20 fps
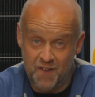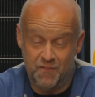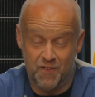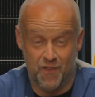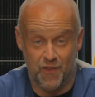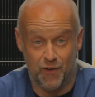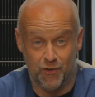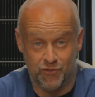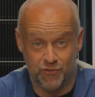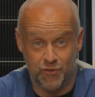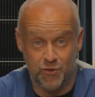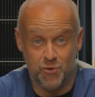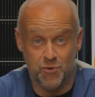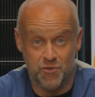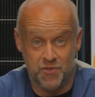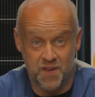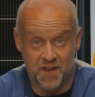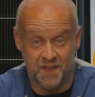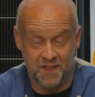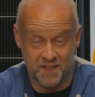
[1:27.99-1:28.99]
For those of you who
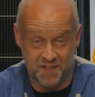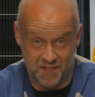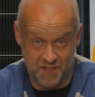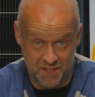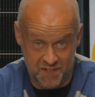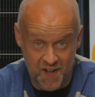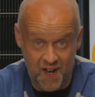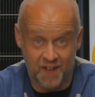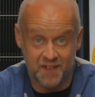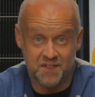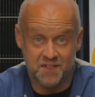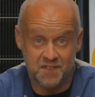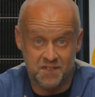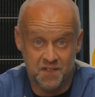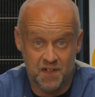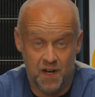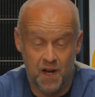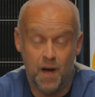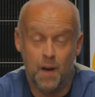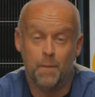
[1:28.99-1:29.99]
think this is
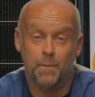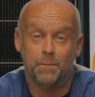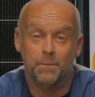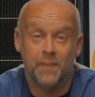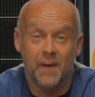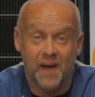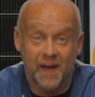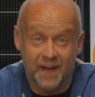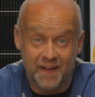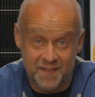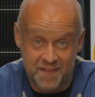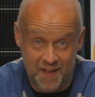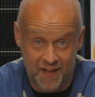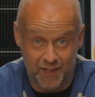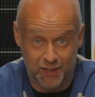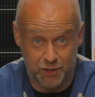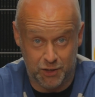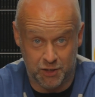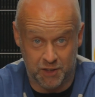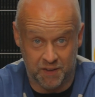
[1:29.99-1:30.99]
nuts, pay
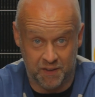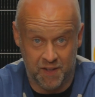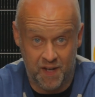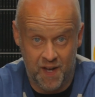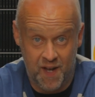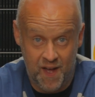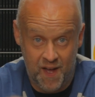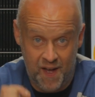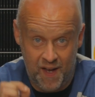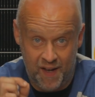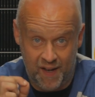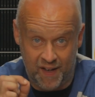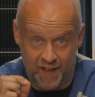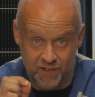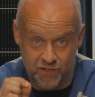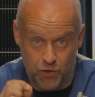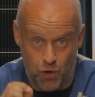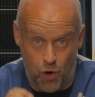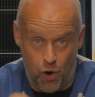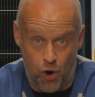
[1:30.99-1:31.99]
attention.
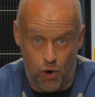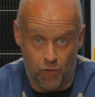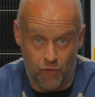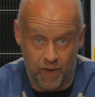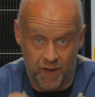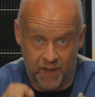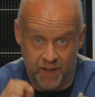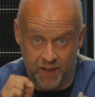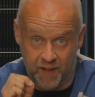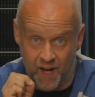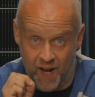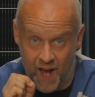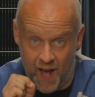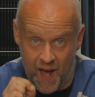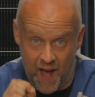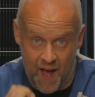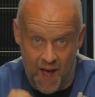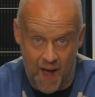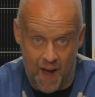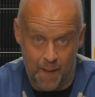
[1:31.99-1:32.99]
It's already
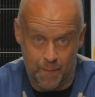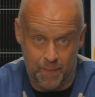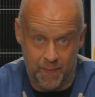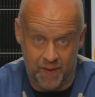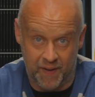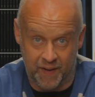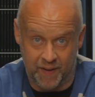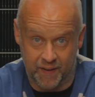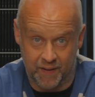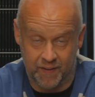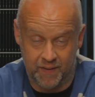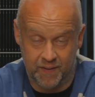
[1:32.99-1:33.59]
happening.